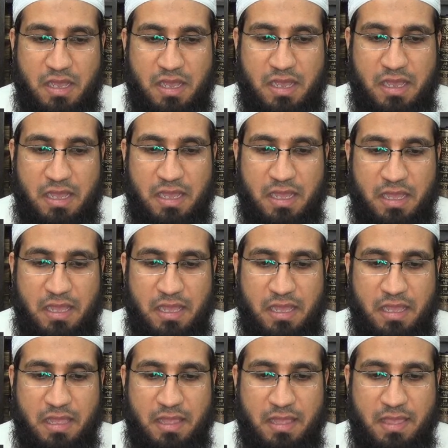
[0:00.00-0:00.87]

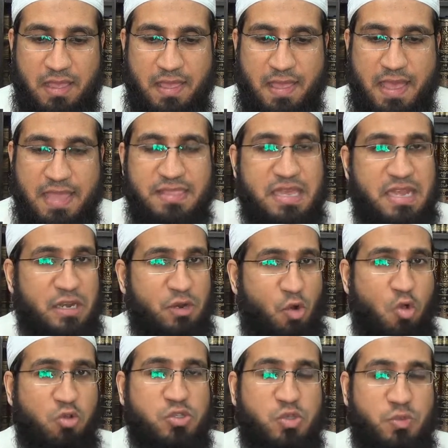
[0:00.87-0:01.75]
And then it
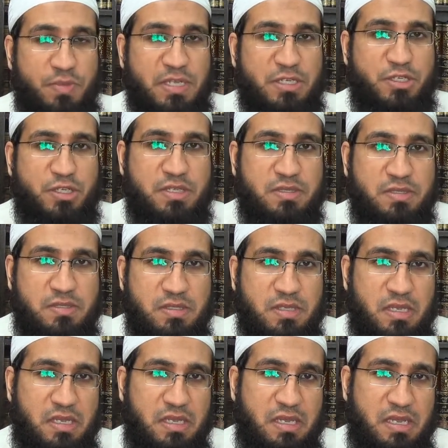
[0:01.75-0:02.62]
also
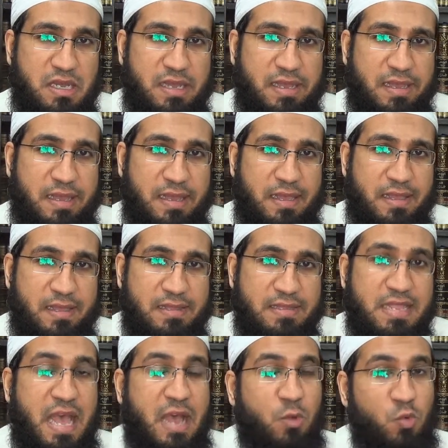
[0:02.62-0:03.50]
mentions
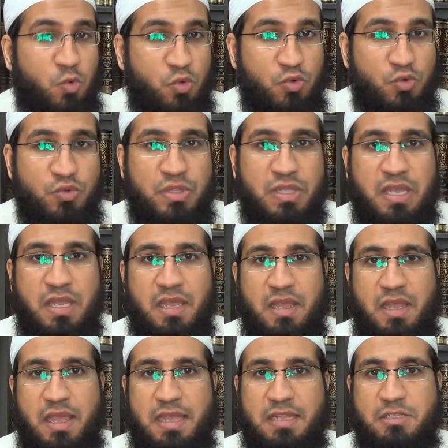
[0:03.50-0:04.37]
Dawood
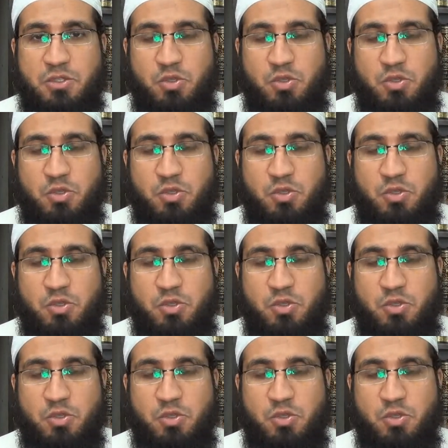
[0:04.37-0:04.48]
and